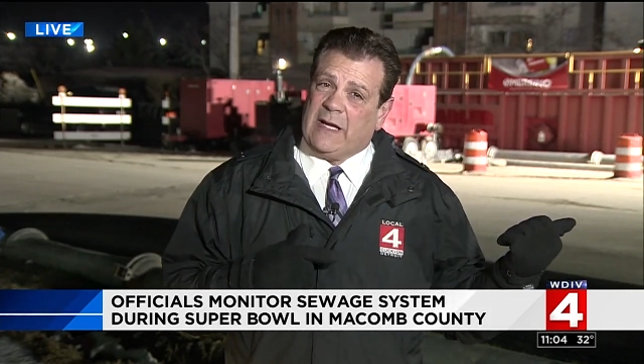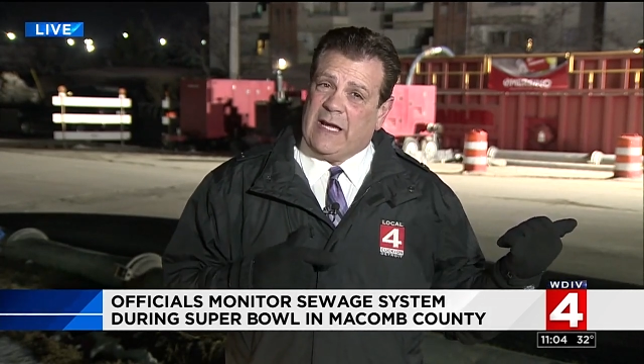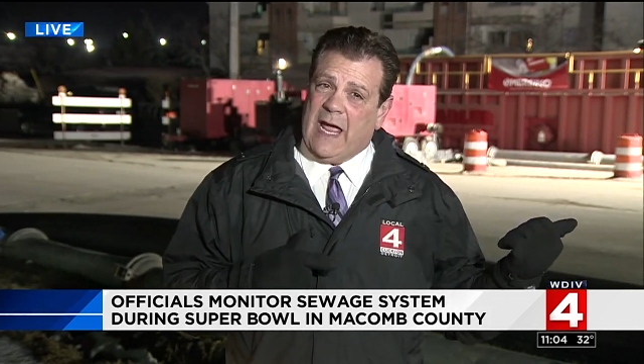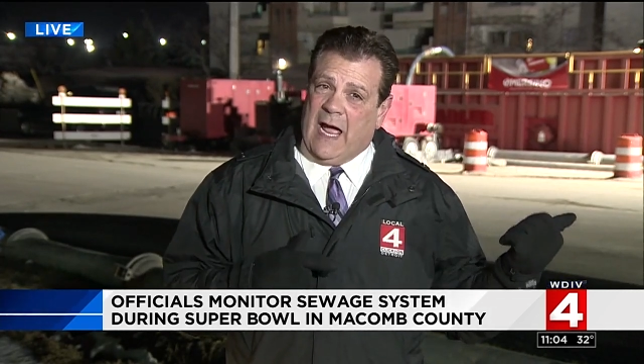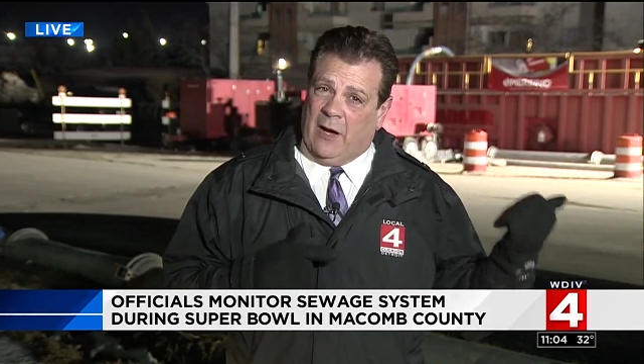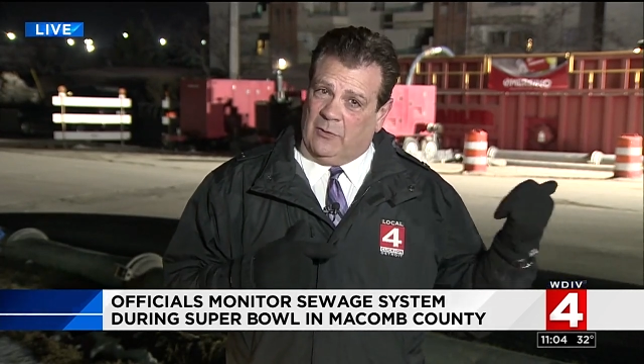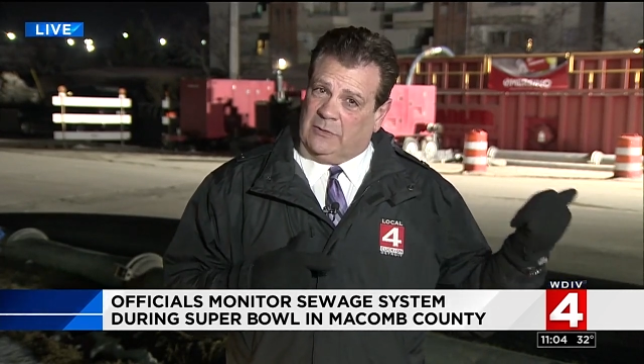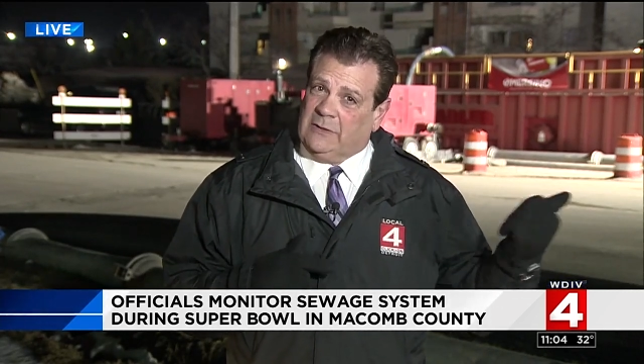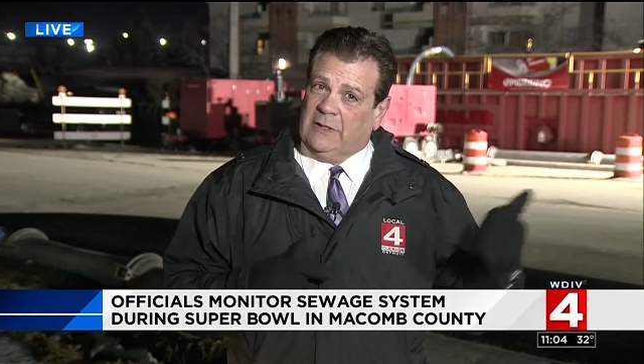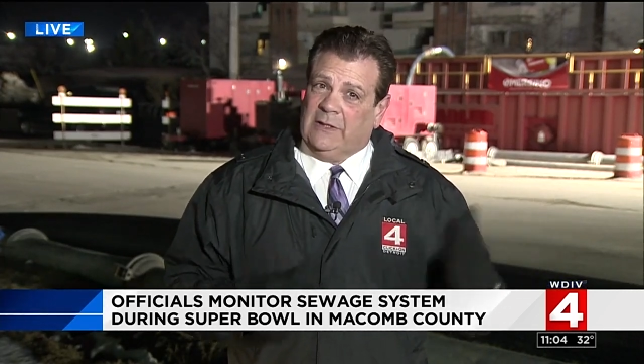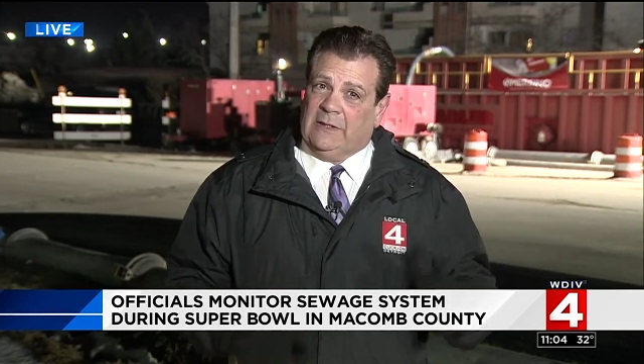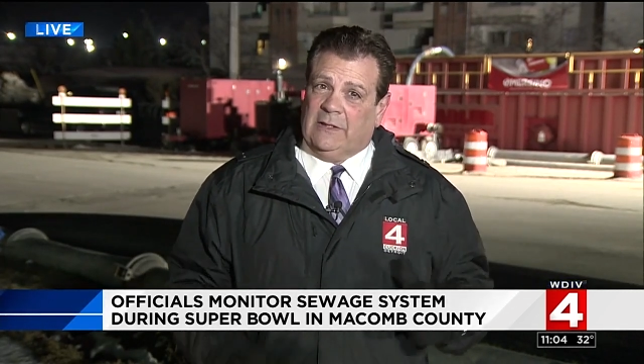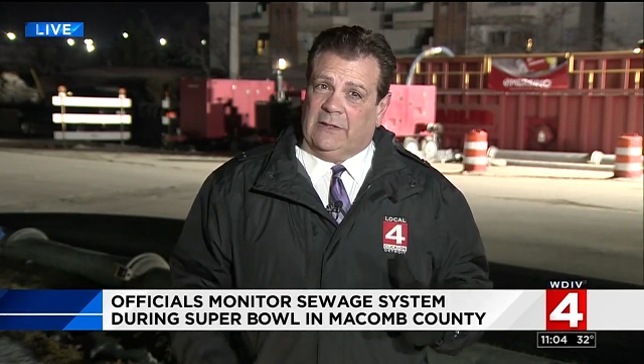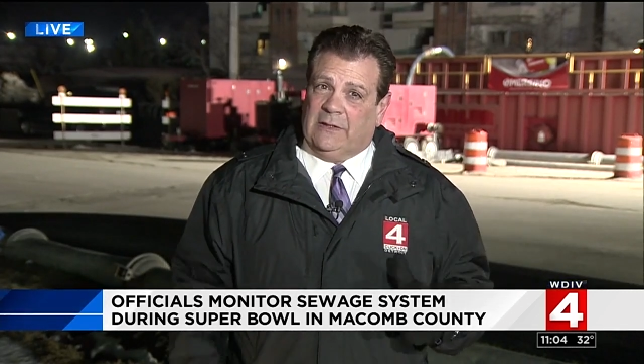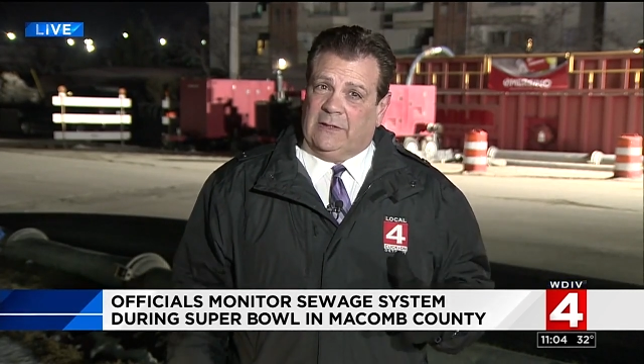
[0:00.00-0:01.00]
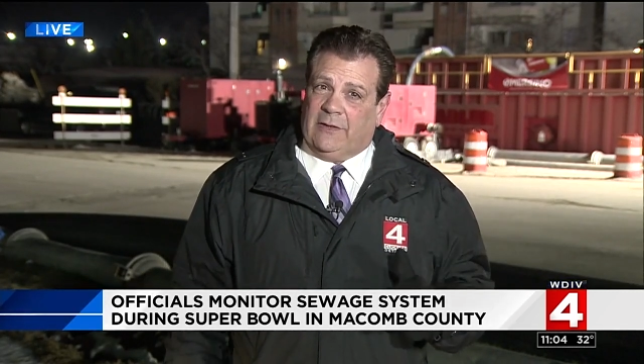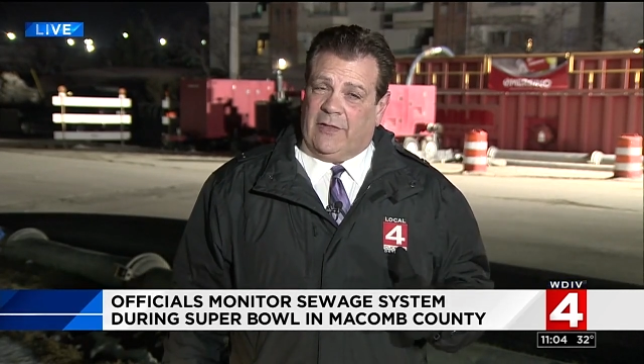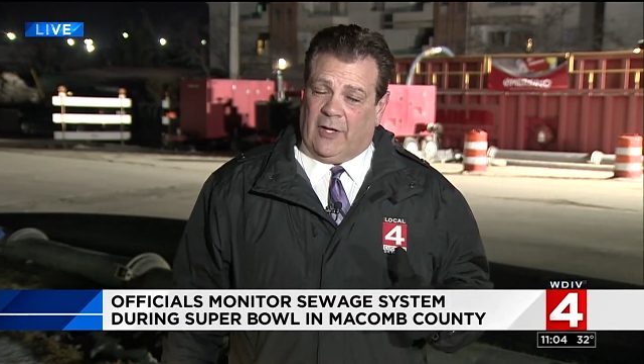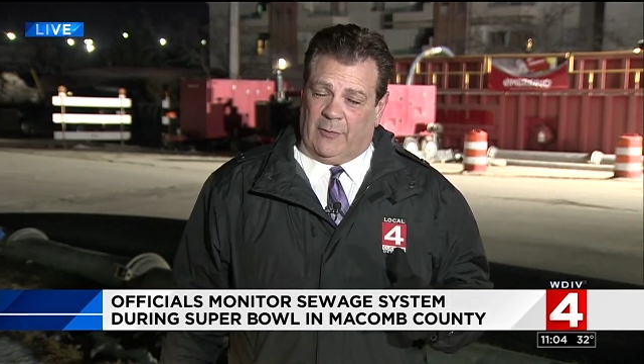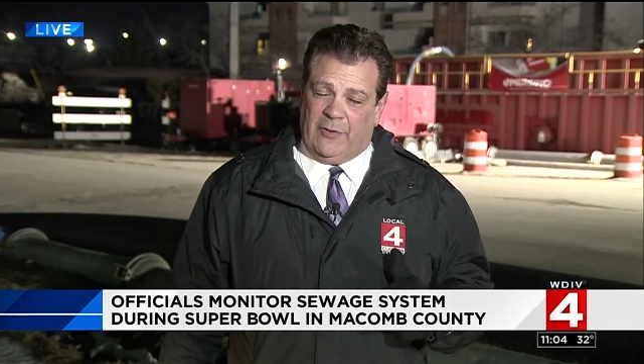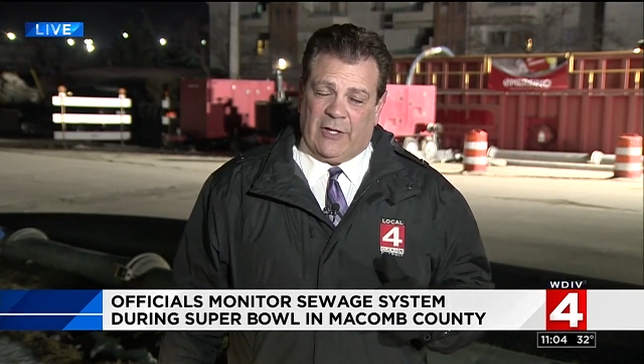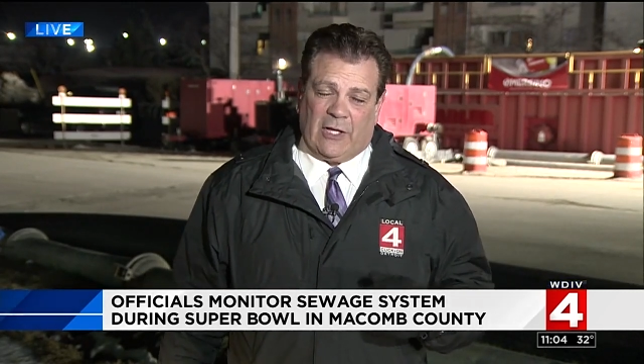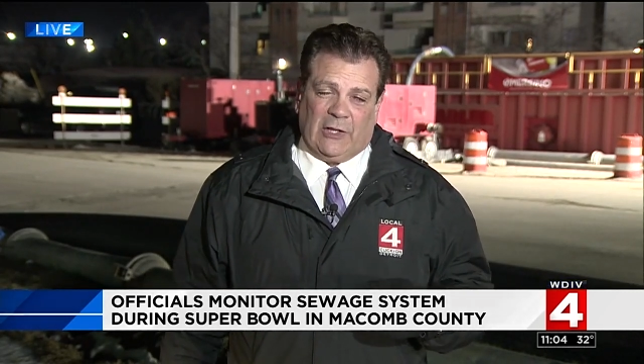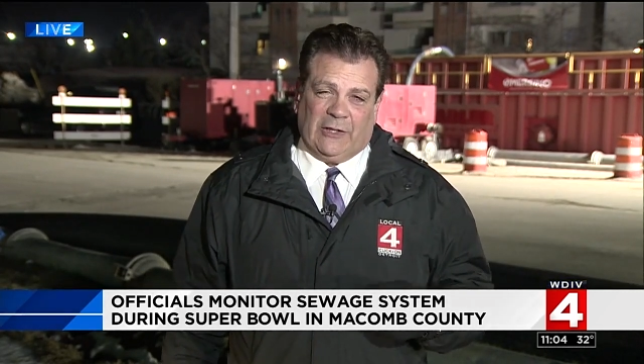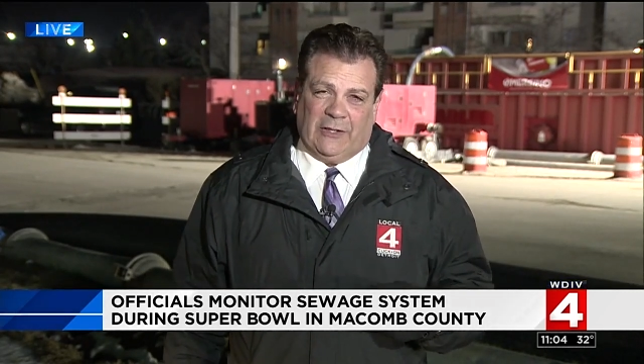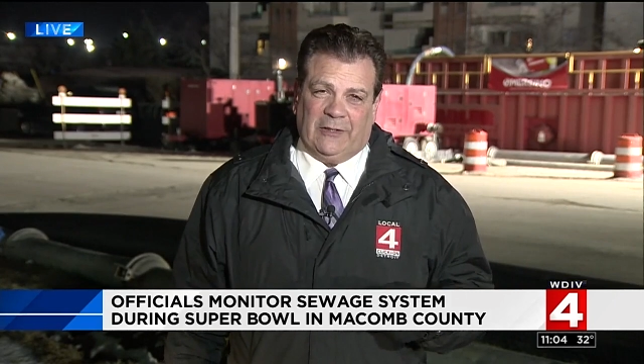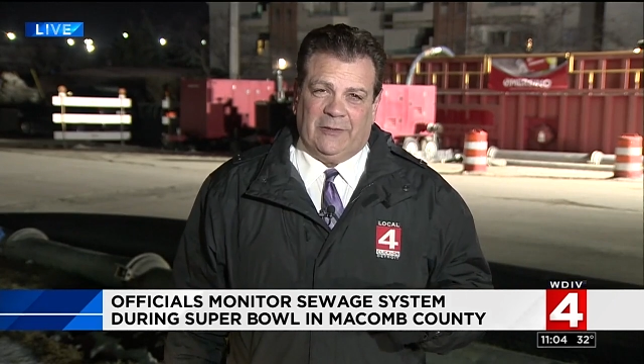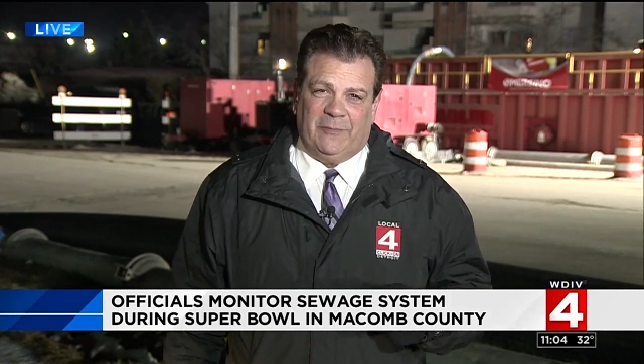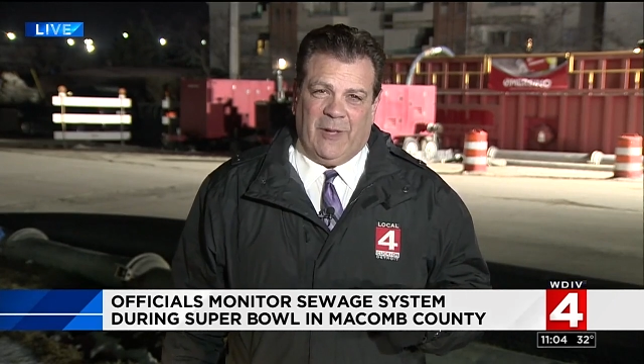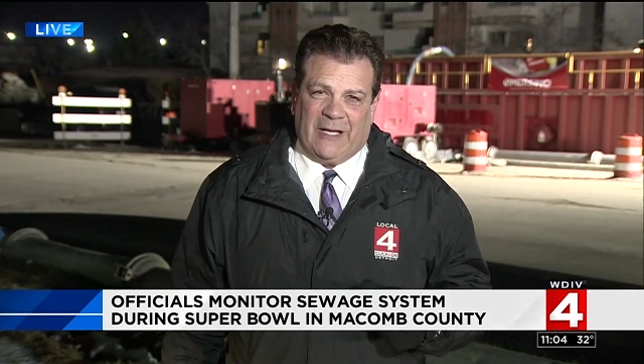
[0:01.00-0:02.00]
now, they're in the clear.
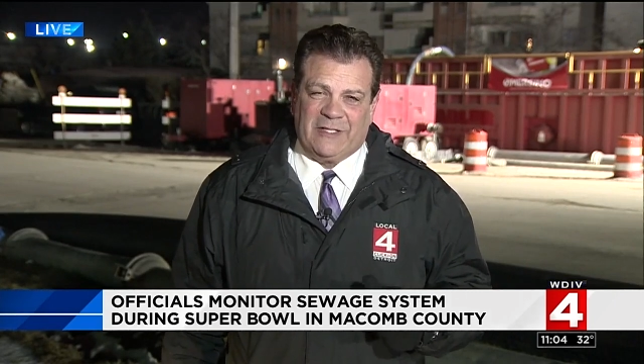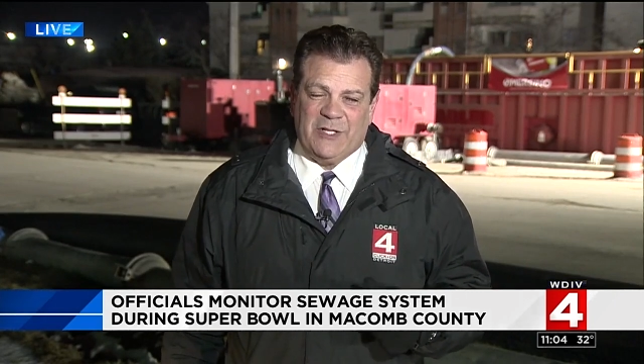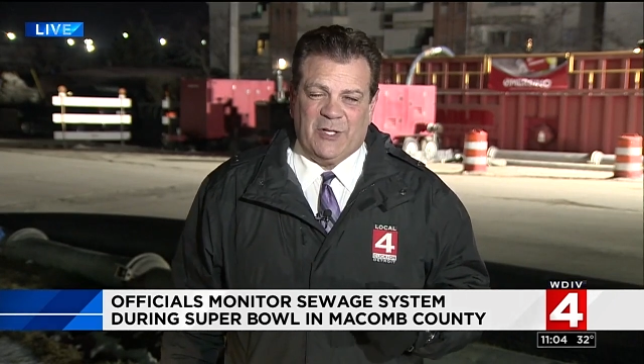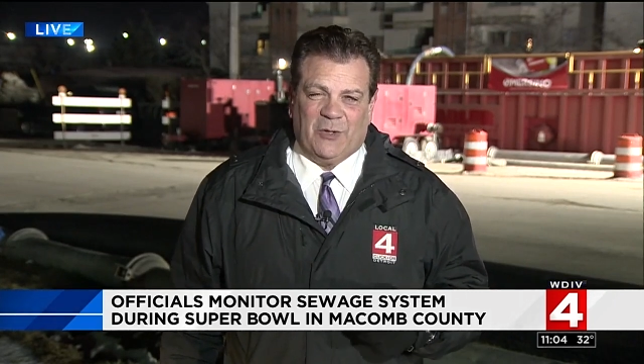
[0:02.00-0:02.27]
Back to you.